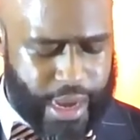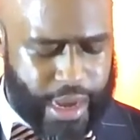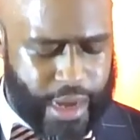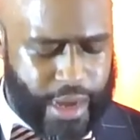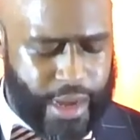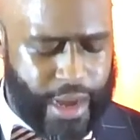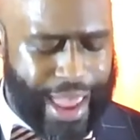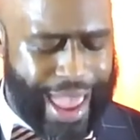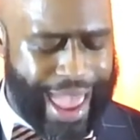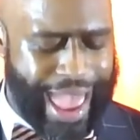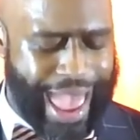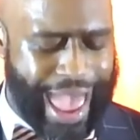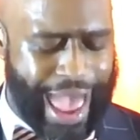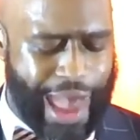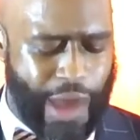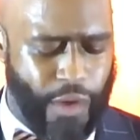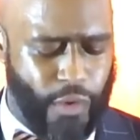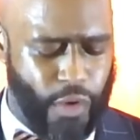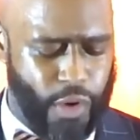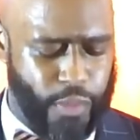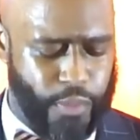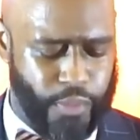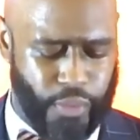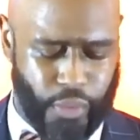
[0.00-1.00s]
in
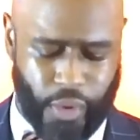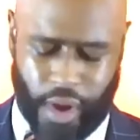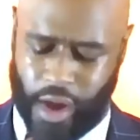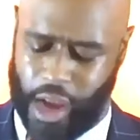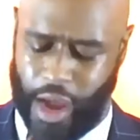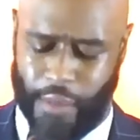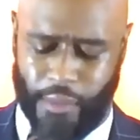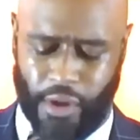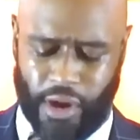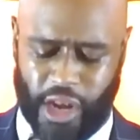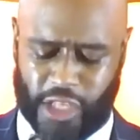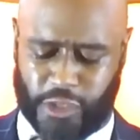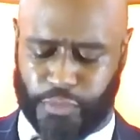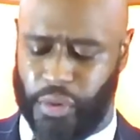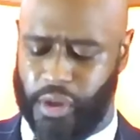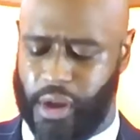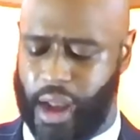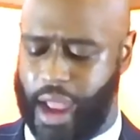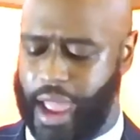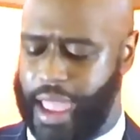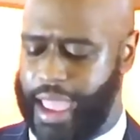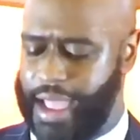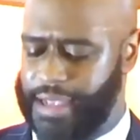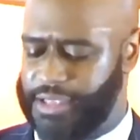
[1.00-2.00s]
our prayer. Come
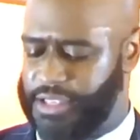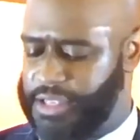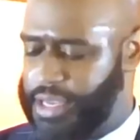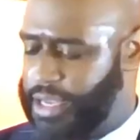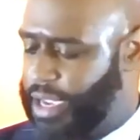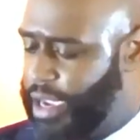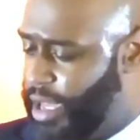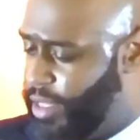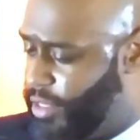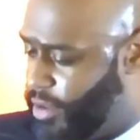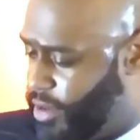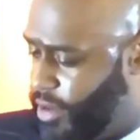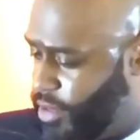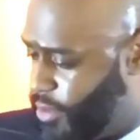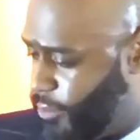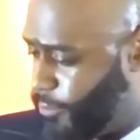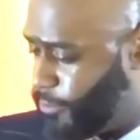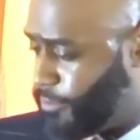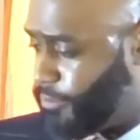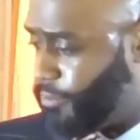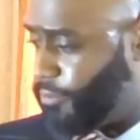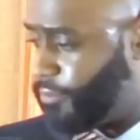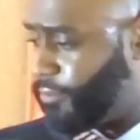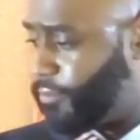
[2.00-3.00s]
on, let's put our hands
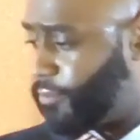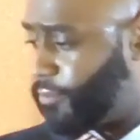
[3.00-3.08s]
together.